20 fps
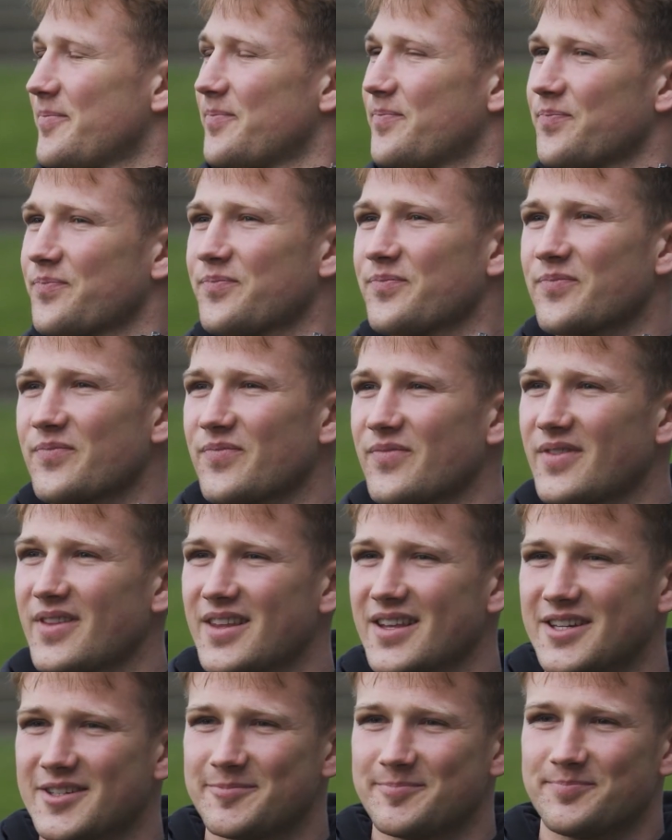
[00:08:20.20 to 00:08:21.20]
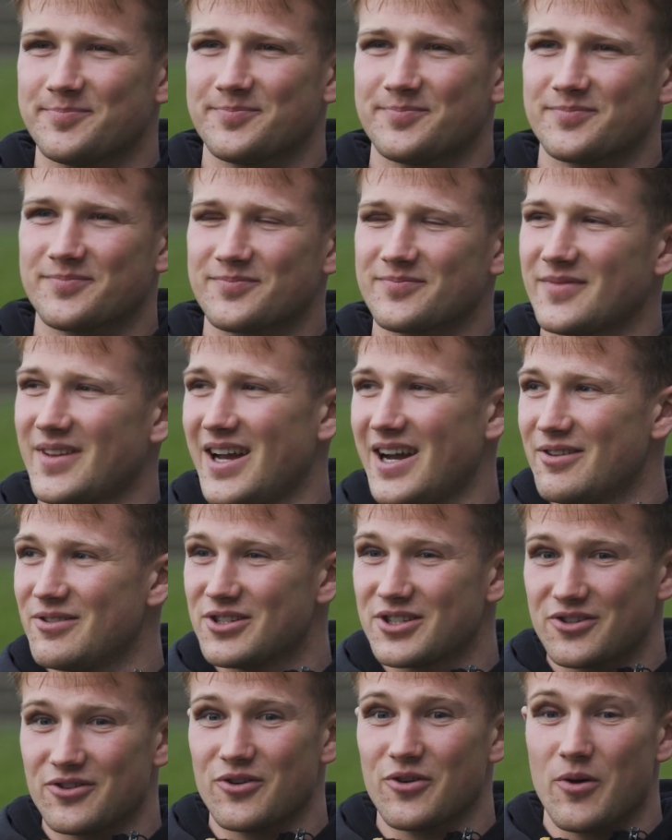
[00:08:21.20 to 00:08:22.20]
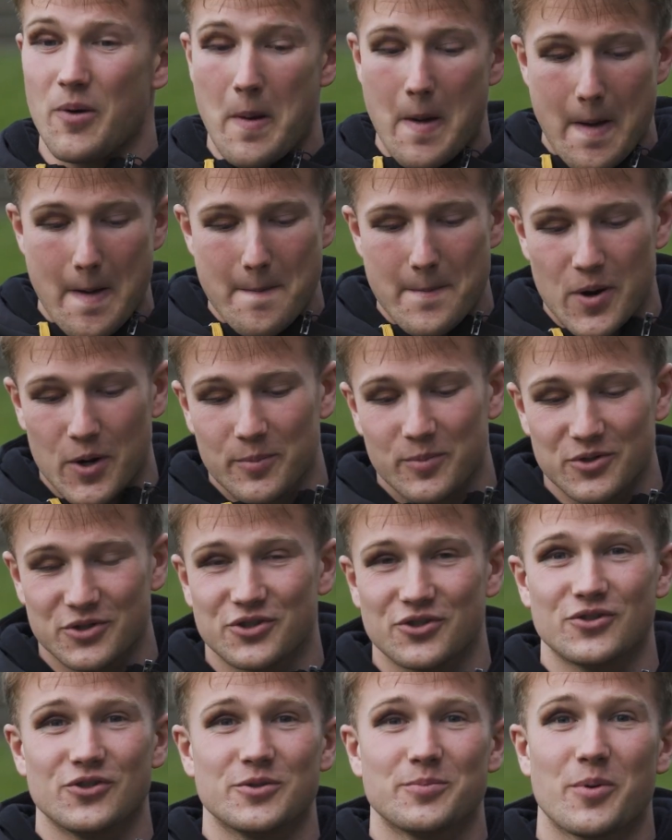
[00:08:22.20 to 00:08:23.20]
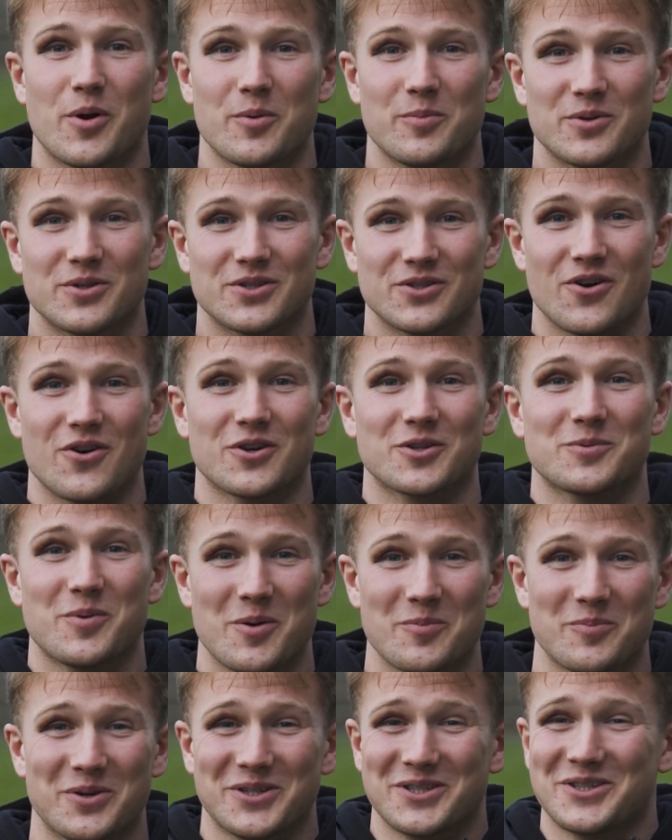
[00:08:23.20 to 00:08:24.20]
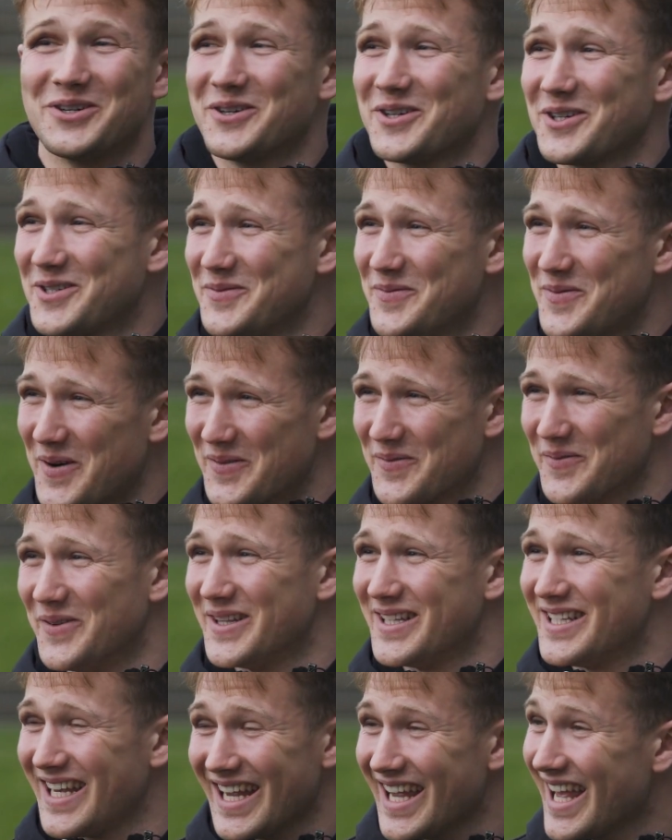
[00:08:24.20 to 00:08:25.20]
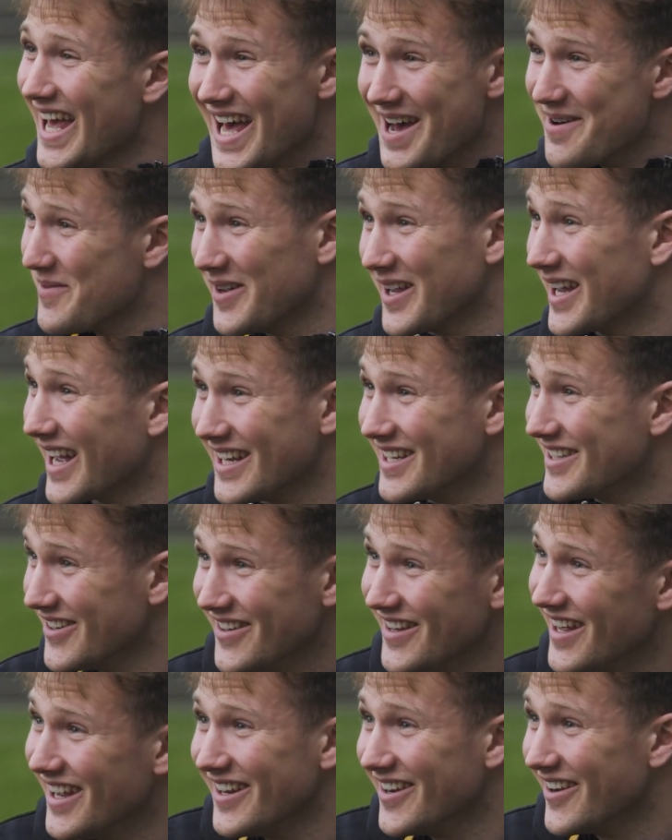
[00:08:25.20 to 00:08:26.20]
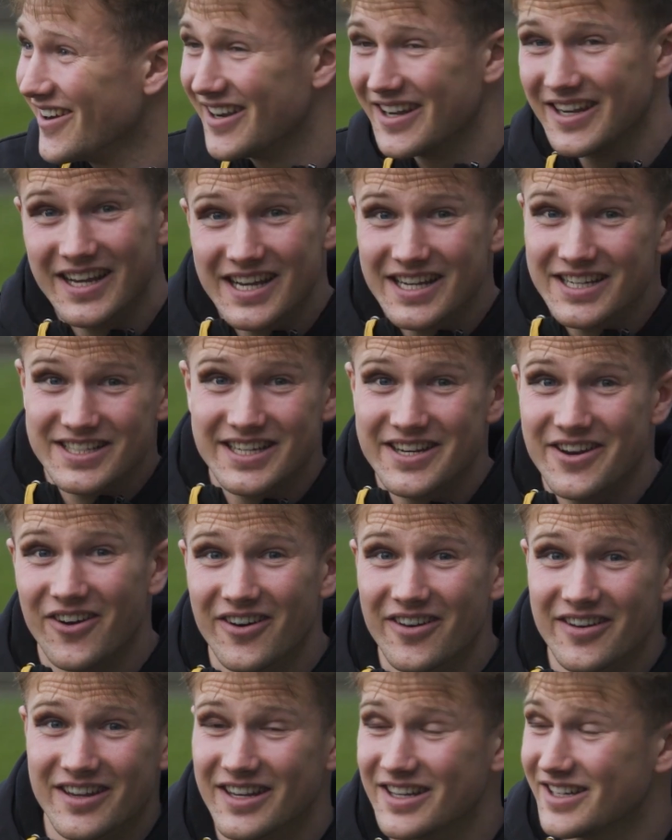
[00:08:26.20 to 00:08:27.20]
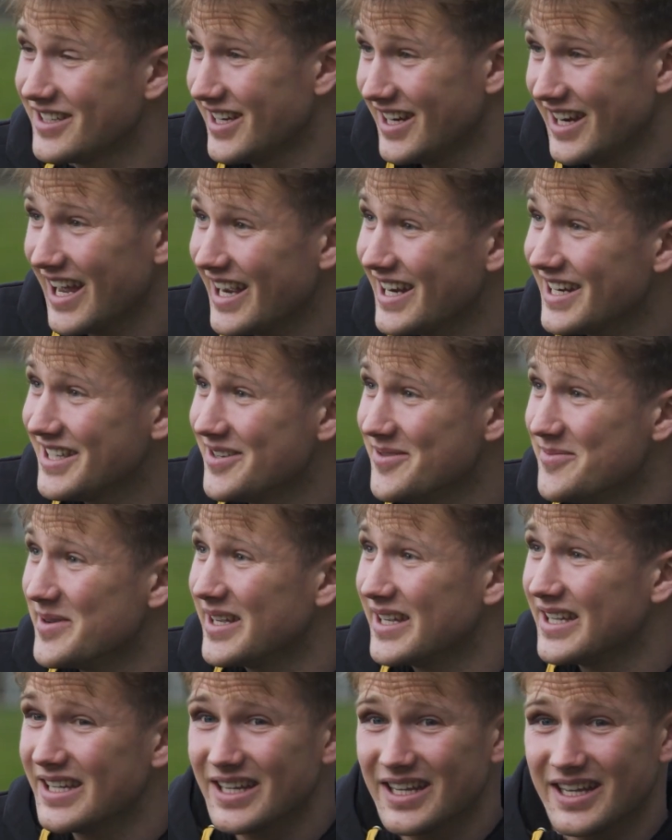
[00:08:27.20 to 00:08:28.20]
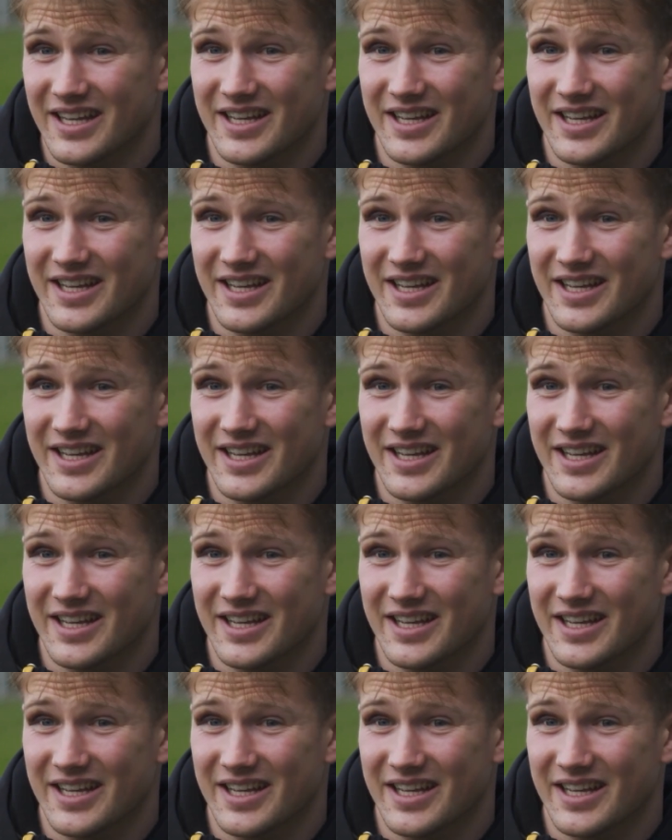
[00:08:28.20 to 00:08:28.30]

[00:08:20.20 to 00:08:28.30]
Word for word: two, one. I was just going to go purple shoes, purple socks, purple shoes, purple tea. But you can't do that now. She it. She lied to me.